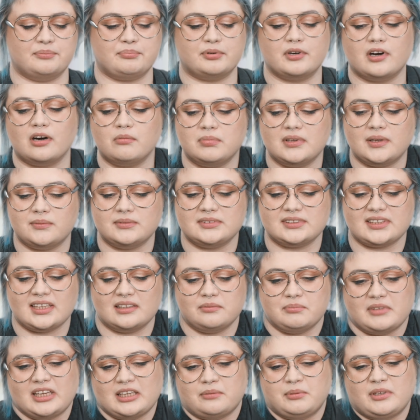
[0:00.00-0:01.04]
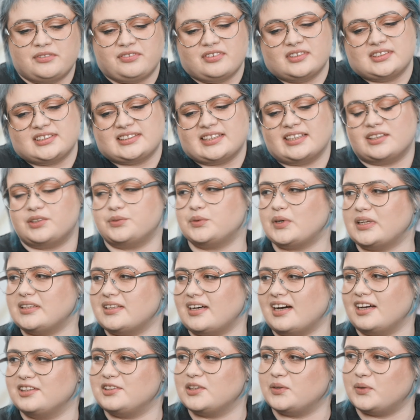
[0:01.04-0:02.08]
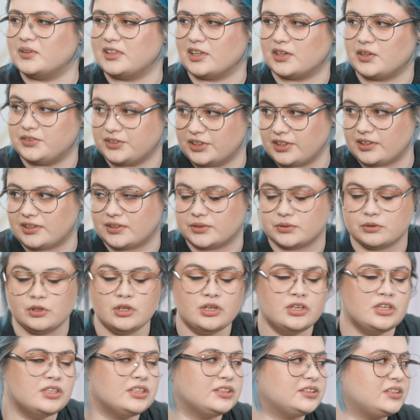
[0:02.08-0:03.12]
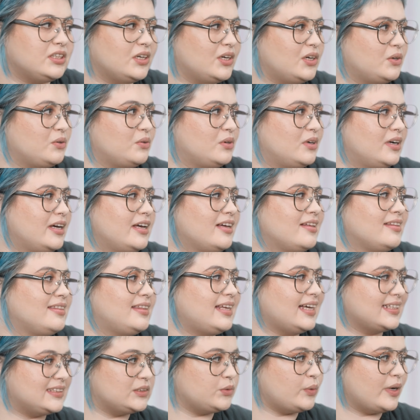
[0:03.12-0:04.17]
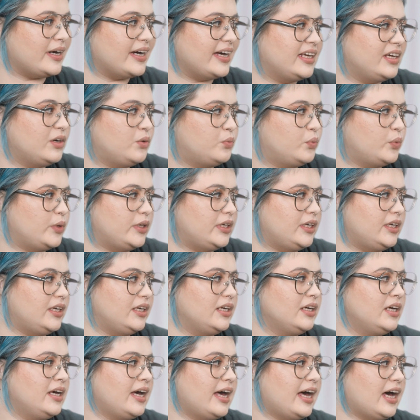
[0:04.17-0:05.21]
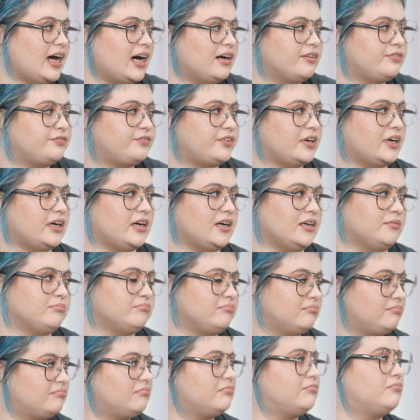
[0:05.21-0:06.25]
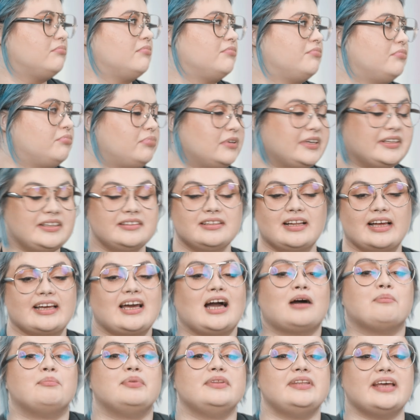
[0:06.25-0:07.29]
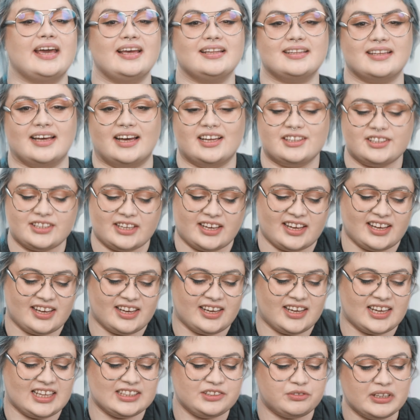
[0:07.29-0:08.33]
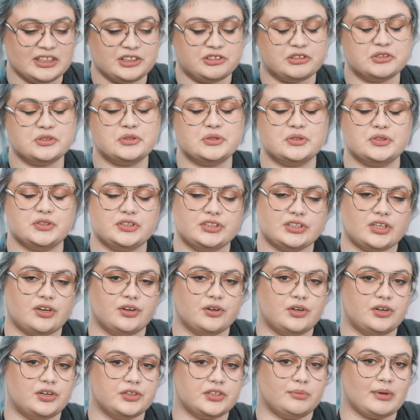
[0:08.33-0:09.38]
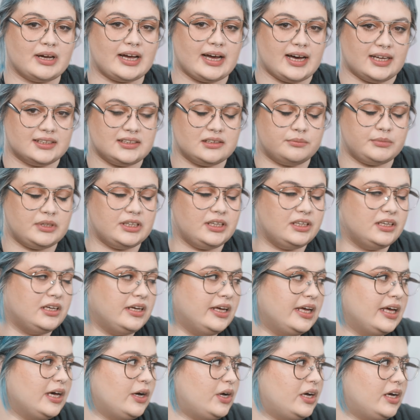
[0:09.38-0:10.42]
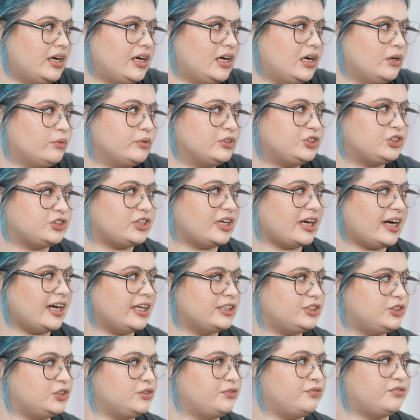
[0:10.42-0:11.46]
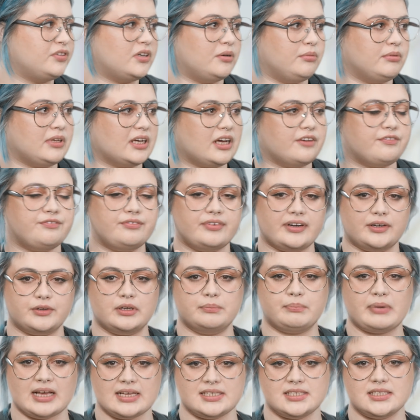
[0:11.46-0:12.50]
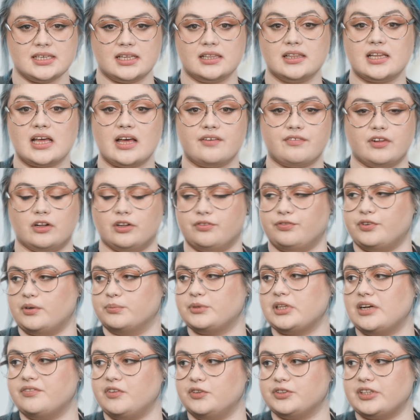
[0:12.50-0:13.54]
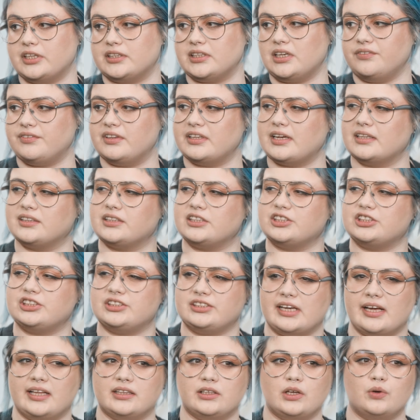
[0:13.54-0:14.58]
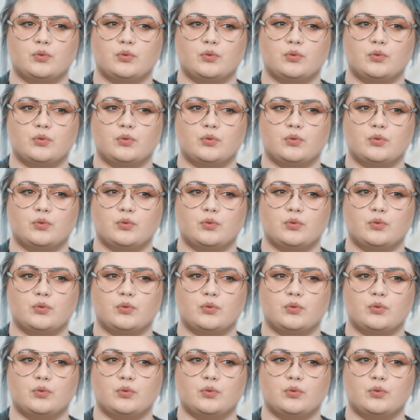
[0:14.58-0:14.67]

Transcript: problems can make me feel like, well, I don't want to continue. So that's why we have like updated and reintroduced Concordium Academy, which guides you from like a very basic level, from the level that even understand